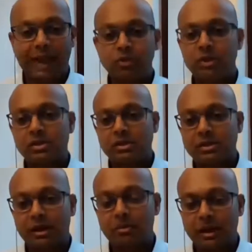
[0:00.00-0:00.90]

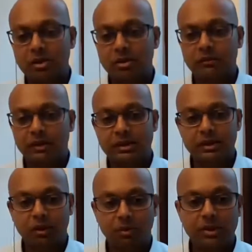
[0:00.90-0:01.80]
calculations that pension funds
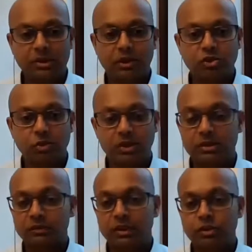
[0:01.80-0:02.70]
and obviously
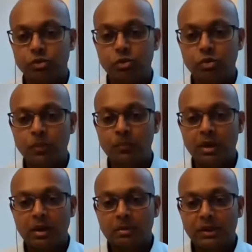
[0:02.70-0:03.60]
insurance funds do,
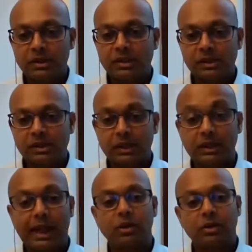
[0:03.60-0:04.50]
but these are
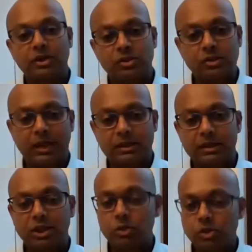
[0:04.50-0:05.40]
certainly calculations that
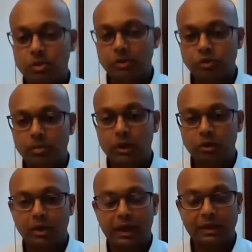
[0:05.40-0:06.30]
individuals should be
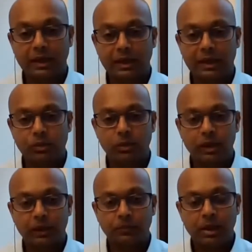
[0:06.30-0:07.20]
looking at as
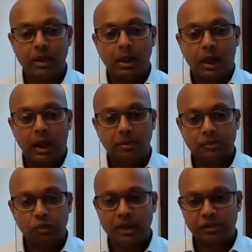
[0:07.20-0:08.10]
well.
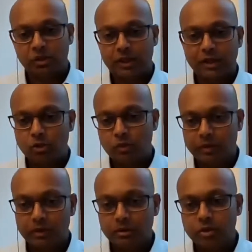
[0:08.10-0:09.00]
So based on that,
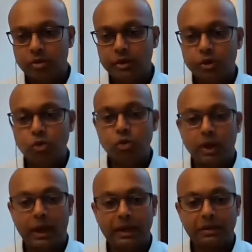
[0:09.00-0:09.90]
you will do
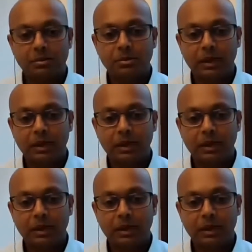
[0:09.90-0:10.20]
a